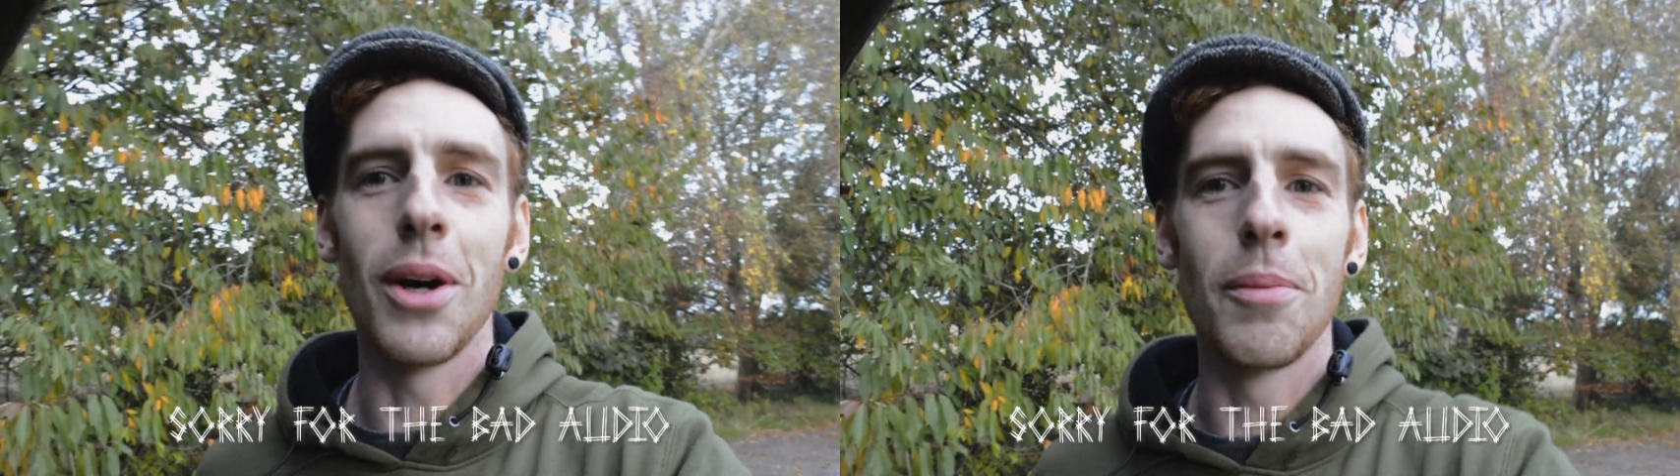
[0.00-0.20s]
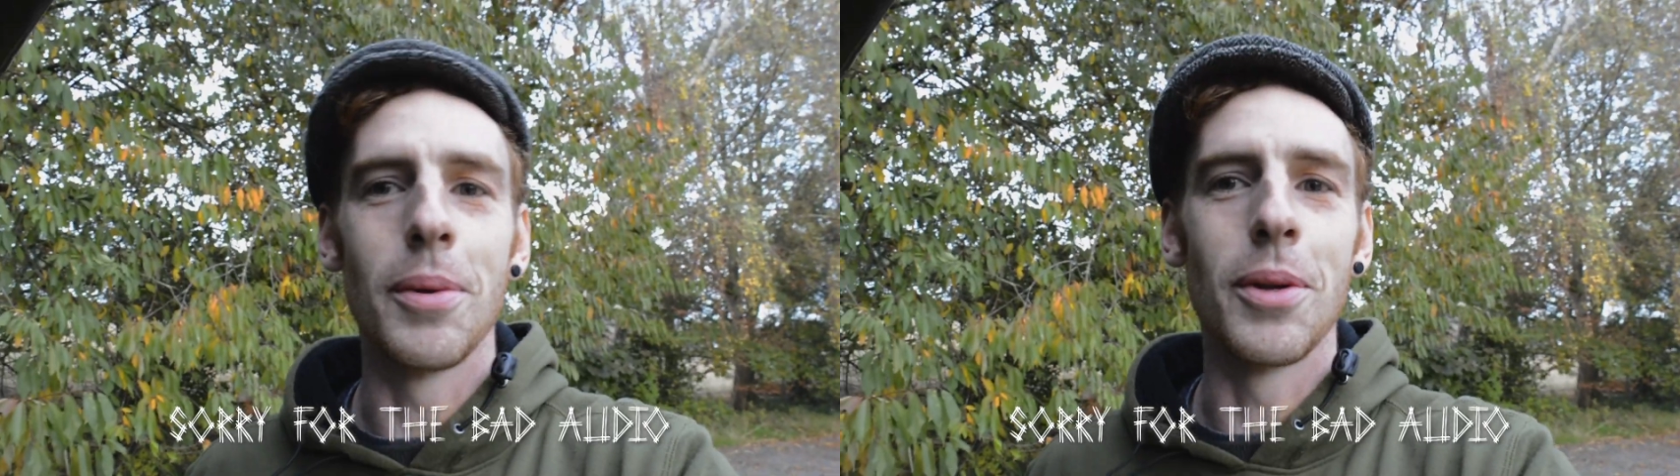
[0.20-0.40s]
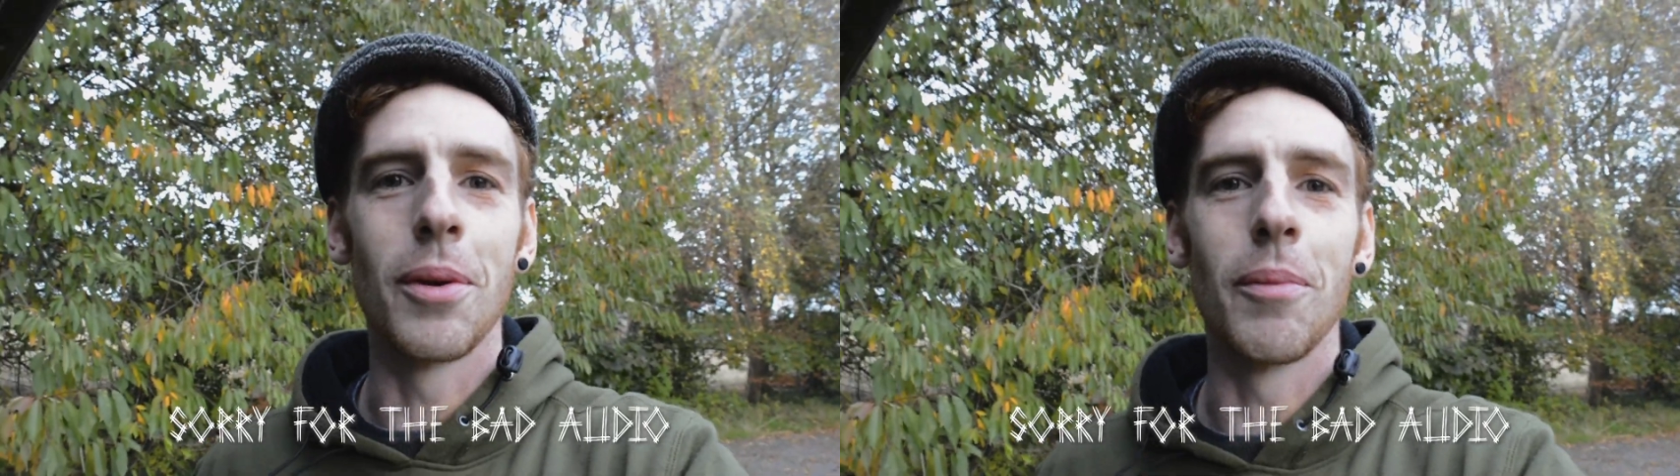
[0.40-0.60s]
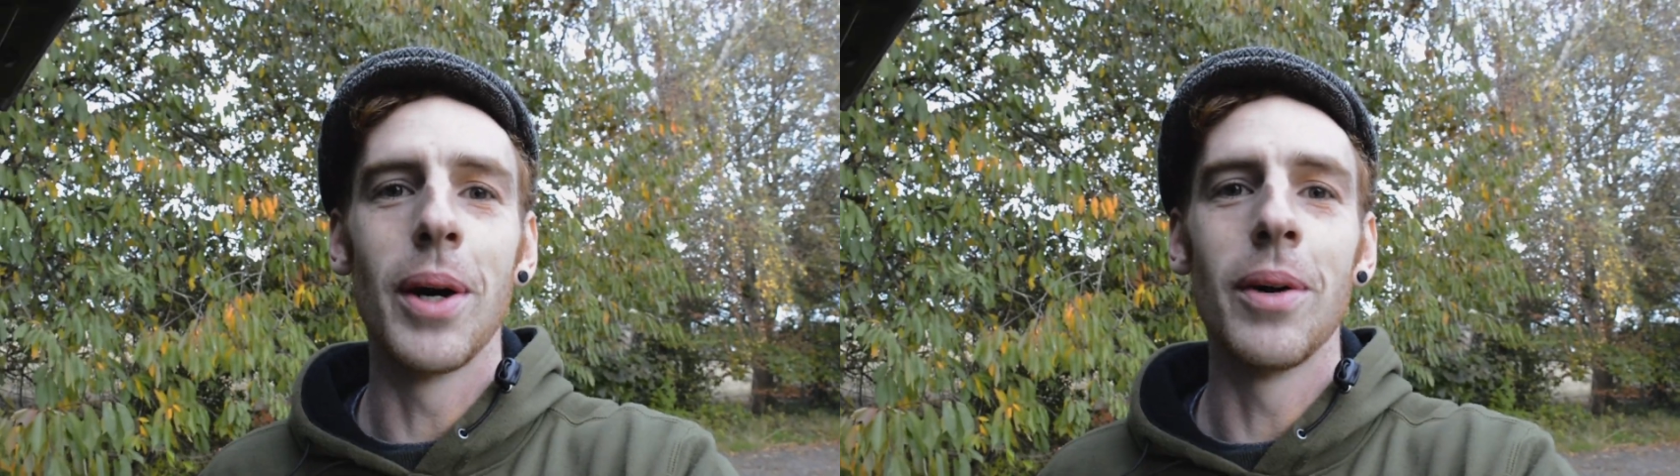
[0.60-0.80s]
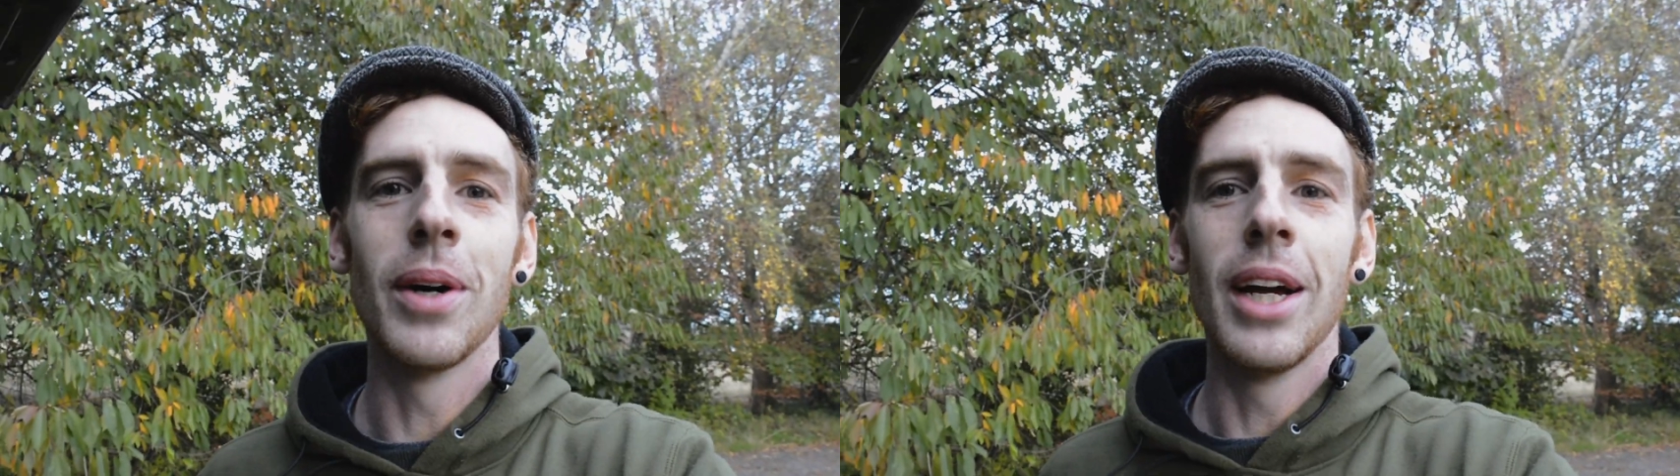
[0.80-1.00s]
I hope you're doing
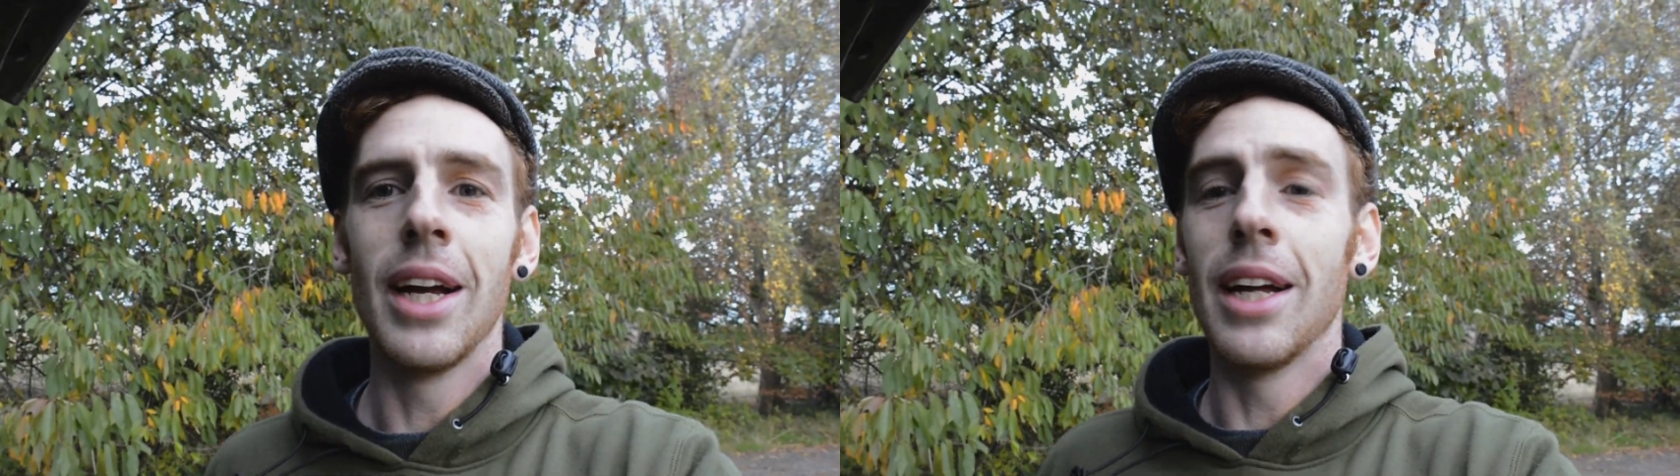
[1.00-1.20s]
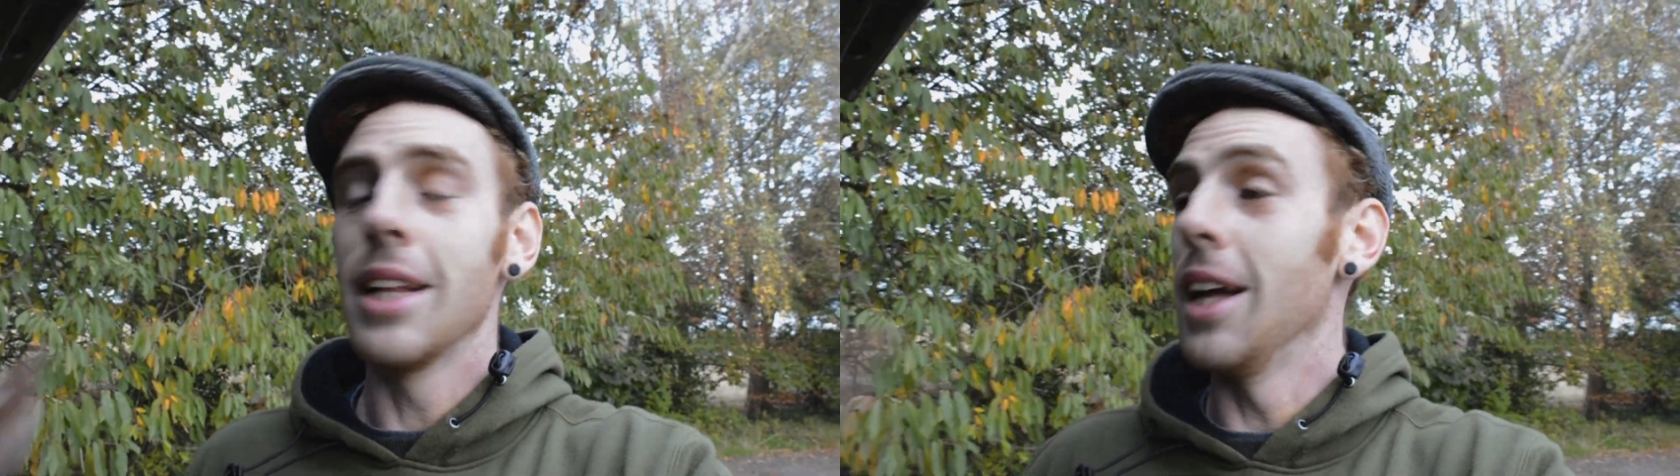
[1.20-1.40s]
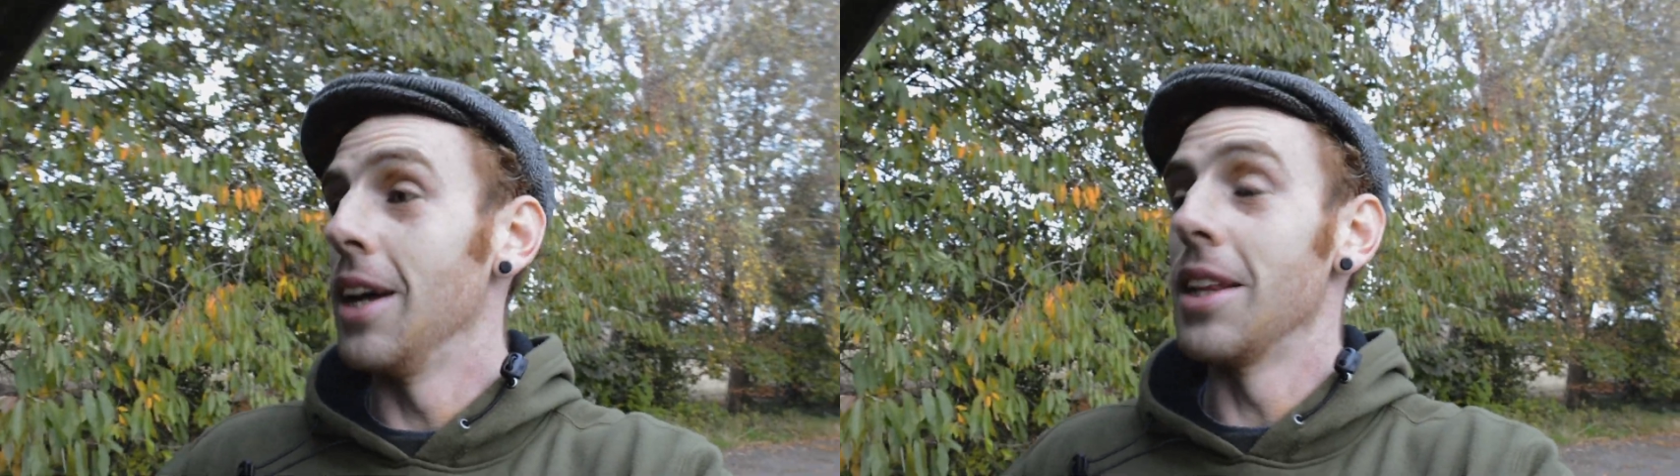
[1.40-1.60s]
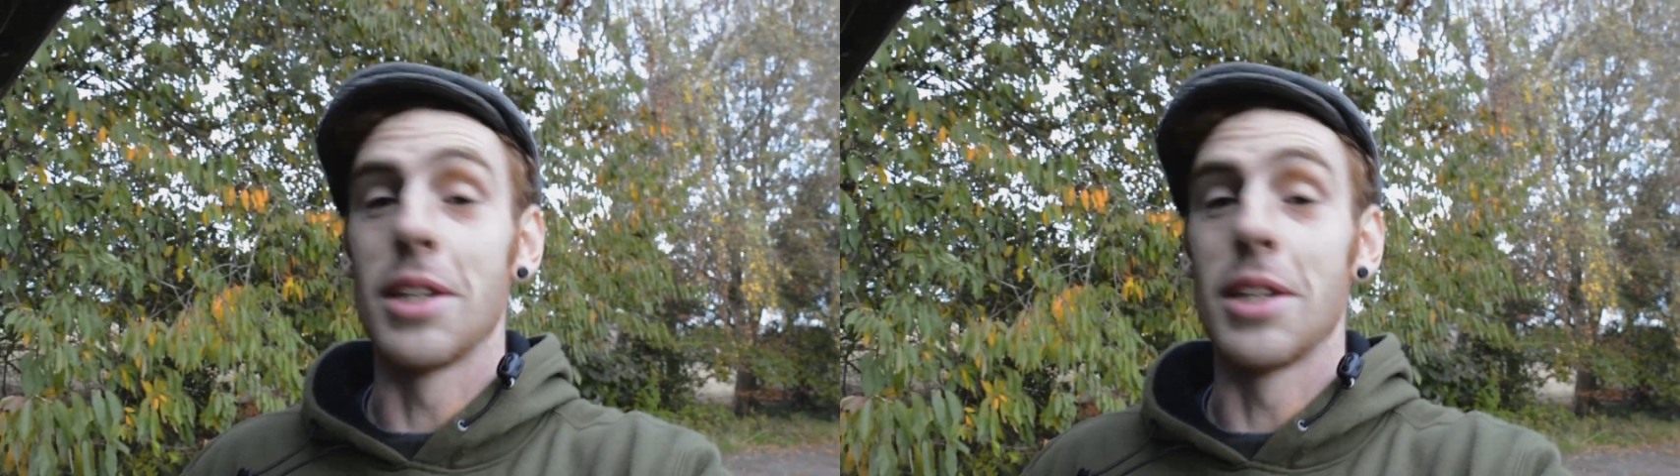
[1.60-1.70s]
well. Uh,